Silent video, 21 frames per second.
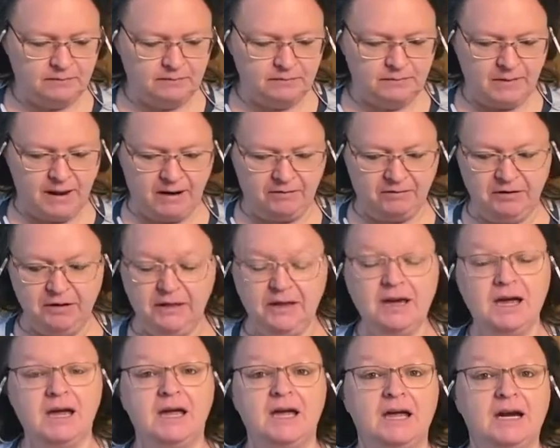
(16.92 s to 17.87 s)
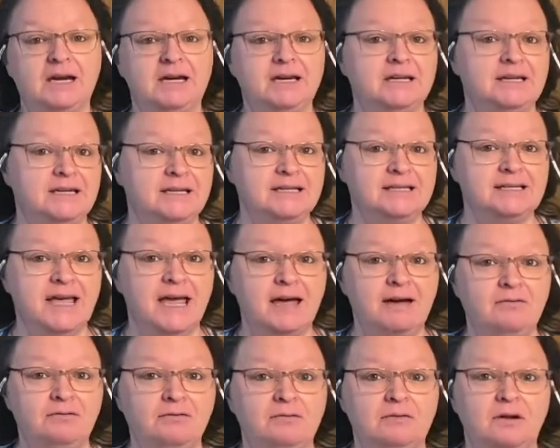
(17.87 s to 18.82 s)
everything I got at a
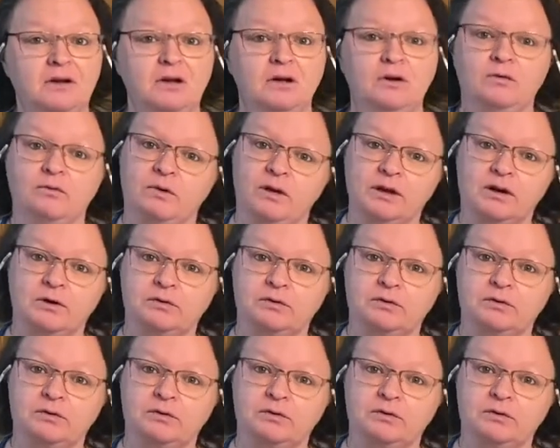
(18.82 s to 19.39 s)
discount, whether